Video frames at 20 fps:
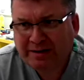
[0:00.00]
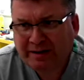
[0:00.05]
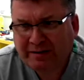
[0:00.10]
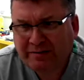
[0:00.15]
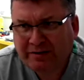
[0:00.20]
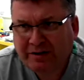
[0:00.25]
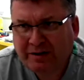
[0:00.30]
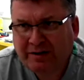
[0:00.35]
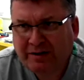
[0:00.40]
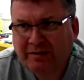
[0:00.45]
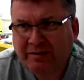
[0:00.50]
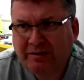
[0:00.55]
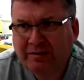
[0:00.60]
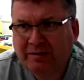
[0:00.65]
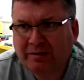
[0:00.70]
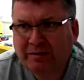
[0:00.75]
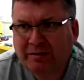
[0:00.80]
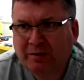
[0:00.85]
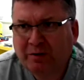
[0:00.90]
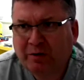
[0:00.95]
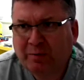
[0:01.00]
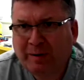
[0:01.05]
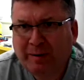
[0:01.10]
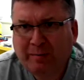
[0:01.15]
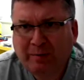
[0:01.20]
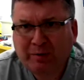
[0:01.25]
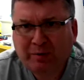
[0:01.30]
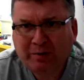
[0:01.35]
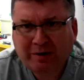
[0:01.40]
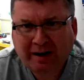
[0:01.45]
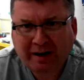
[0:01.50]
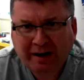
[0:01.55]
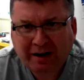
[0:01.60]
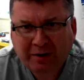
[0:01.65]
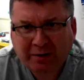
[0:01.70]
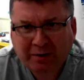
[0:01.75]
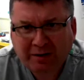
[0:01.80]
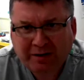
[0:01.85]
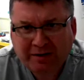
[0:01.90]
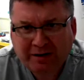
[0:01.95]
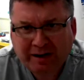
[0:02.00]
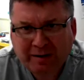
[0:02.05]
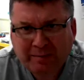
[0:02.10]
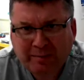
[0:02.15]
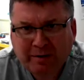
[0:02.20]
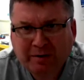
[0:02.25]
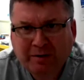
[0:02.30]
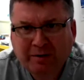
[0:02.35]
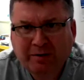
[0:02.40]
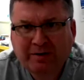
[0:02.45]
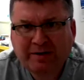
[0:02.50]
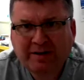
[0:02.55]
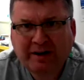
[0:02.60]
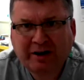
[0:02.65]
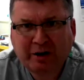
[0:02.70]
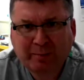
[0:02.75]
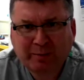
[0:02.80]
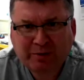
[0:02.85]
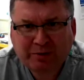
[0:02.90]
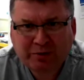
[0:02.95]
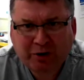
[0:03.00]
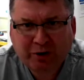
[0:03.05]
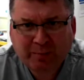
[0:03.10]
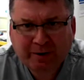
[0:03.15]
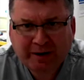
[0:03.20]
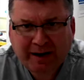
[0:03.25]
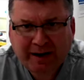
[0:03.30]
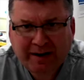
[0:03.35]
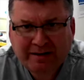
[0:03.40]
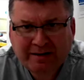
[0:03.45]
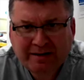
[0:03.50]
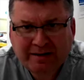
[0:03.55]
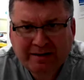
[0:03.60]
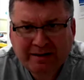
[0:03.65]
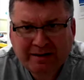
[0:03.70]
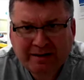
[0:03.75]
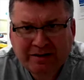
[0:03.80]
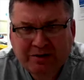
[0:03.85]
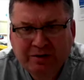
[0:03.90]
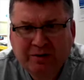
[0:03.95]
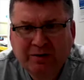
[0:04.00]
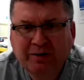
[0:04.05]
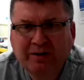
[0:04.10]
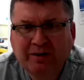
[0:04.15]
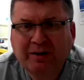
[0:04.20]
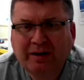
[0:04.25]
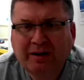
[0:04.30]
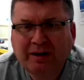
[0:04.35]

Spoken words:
I've done or people who died on the table or terrible trauma cases that I saw,